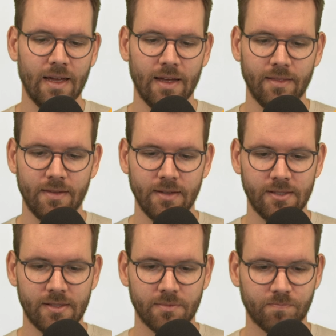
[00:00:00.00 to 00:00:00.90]
And
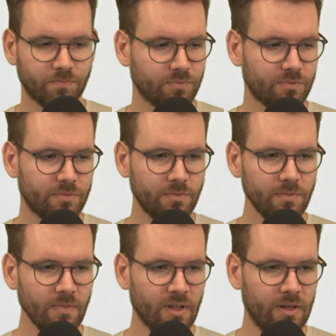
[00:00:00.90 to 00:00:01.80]
this
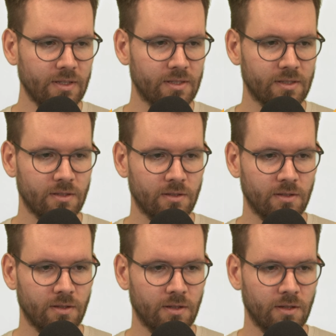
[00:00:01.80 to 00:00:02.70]
is
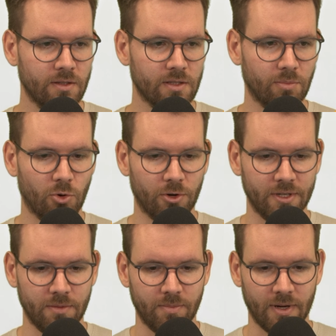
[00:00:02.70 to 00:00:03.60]

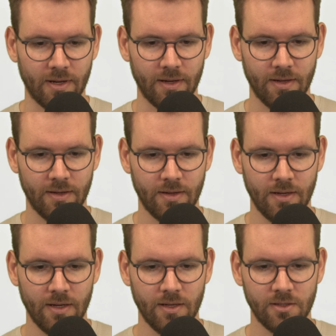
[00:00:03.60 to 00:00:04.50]
supported by
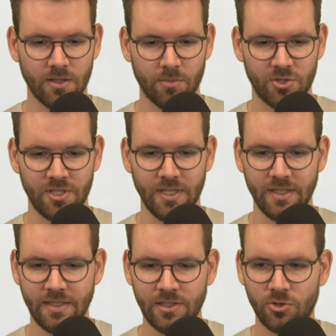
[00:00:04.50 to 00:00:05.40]
some
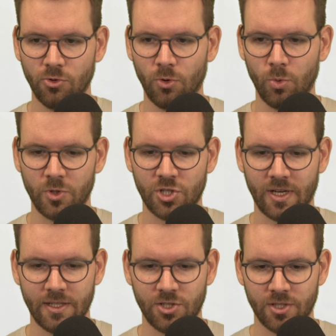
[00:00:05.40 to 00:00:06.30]
CAD tool, which
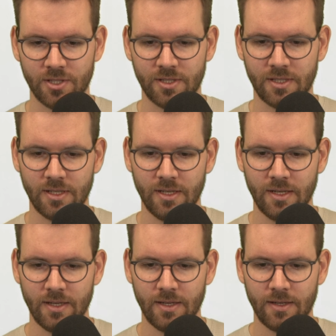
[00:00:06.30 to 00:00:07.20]
I just
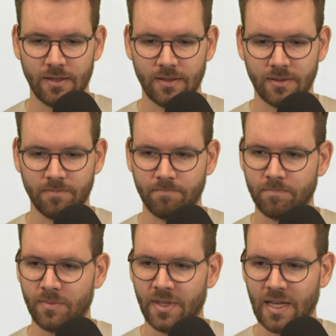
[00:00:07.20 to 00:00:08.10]

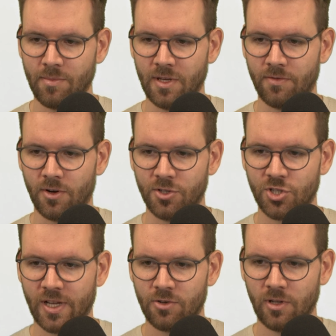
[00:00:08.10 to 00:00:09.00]
name here very
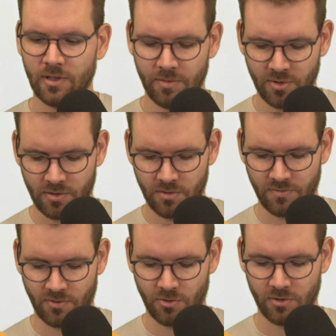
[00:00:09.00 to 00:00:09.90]
generally, but you
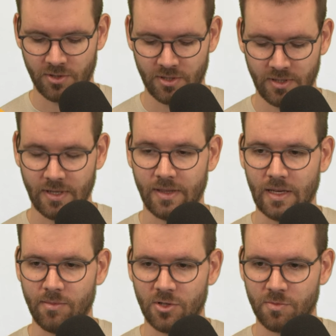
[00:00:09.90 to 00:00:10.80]
of course can
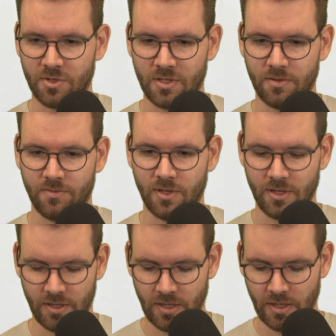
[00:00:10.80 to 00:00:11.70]
name your
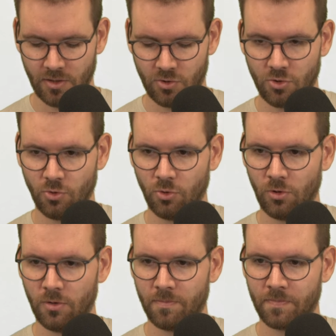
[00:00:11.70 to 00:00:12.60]
specific
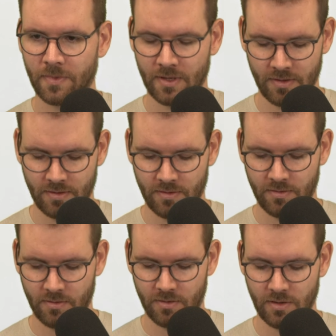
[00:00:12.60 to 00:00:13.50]
tool,
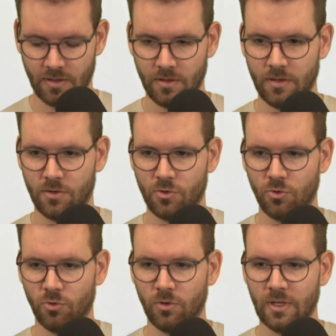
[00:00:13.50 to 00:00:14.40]
CAD
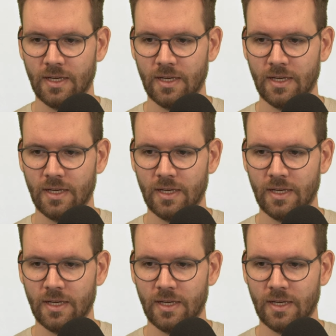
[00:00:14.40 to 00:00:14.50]
tool.